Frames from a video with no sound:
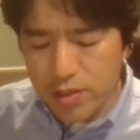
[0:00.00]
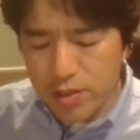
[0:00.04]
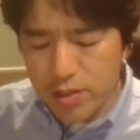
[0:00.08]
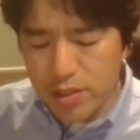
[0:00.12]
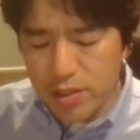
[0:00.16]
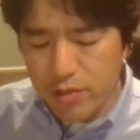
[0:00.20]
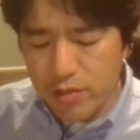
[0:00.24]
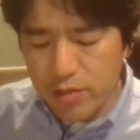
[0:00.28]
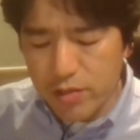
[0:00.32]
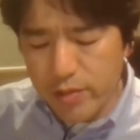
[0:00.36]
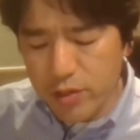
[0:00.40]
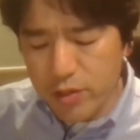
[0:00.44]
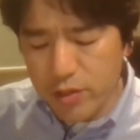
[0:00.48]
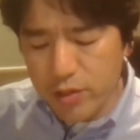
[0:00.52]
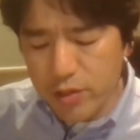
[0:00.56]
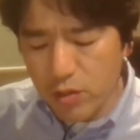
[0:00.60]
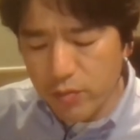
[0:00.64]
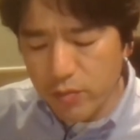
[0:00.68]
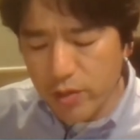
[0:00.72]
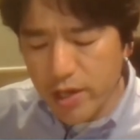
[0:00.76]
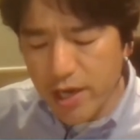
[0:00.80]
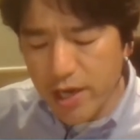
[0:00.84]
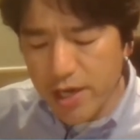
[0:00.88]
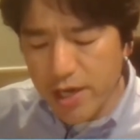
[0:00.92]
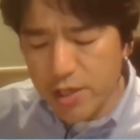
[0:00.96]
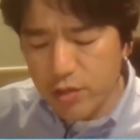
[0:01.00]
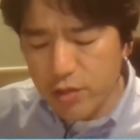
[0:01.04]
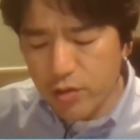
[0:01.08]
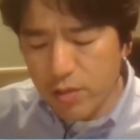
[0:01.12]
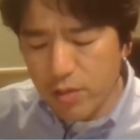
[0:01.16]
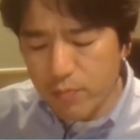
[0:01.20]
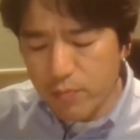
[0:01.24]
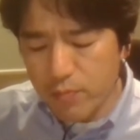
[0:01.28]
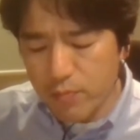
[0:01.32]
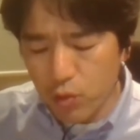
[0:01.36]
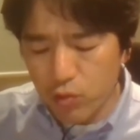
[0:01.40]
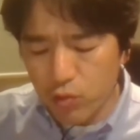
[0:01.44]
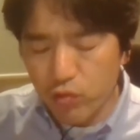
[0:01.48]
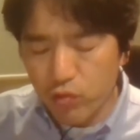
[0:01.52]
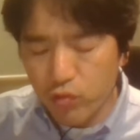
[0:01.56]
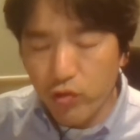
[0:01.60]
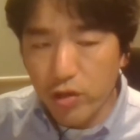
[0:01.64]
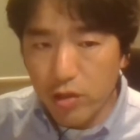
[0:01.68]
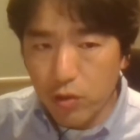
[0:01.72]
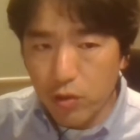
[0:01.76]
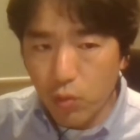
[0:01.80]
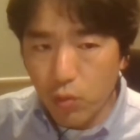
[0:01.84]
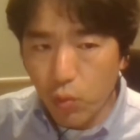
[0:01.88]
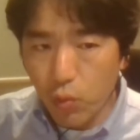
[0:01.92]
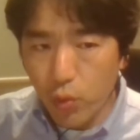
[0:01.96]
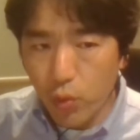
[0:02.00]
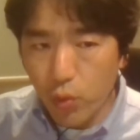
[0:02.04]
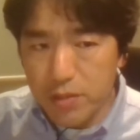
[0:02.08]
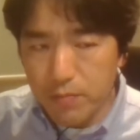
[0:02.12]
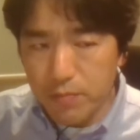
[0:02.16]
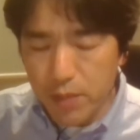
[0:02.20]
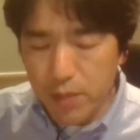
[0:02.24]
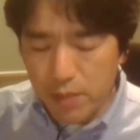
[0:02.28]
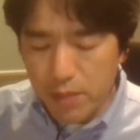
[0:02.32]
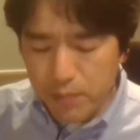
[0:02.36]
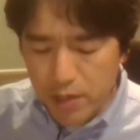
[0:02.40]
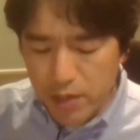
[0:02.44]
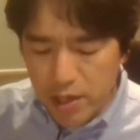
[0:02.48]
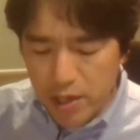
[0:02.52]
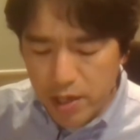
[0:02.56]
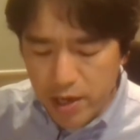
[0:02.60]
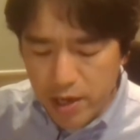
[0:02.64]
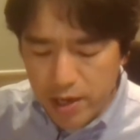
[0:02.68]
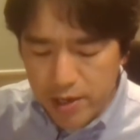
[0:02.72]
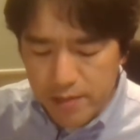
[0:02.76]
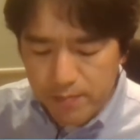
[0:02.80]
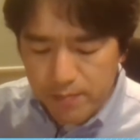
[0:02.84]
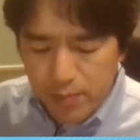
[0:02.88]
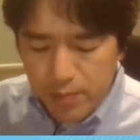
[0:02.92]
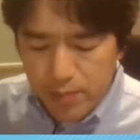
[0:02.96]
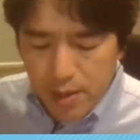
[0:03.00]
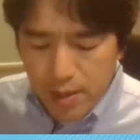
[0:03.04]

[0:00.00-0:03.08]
a series of case reports treated with BPA.